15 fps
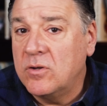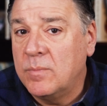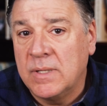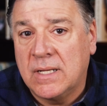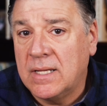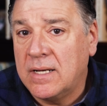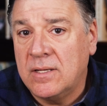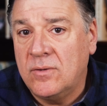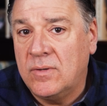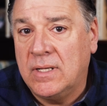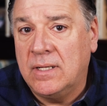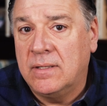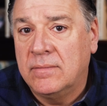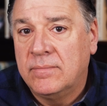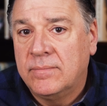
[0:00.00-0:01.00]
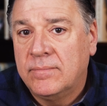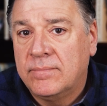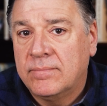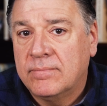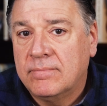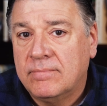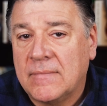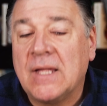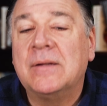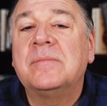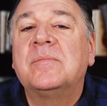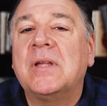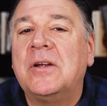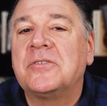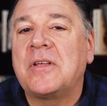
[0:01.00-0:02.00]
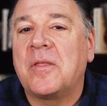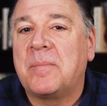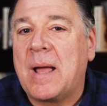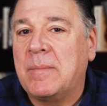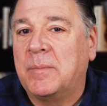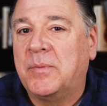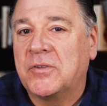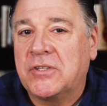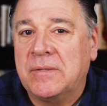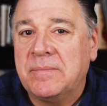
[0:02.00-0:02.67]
new beginning you need. Here's how the Bible puts